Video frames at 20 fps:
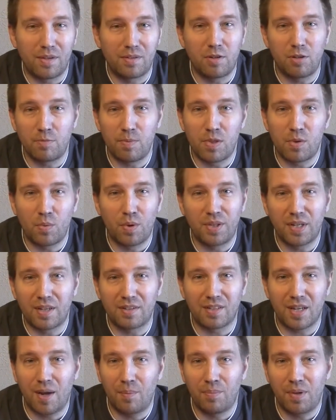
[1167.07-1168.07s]
That seems to be the one that
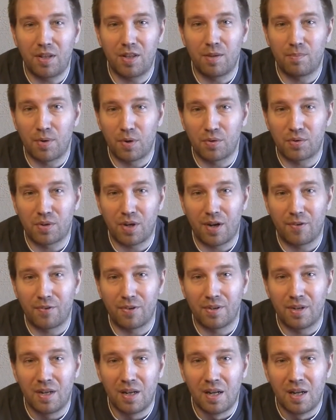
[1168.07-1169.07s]
gets updated the most
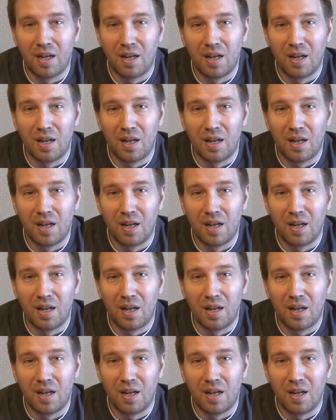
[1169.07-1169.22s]
often.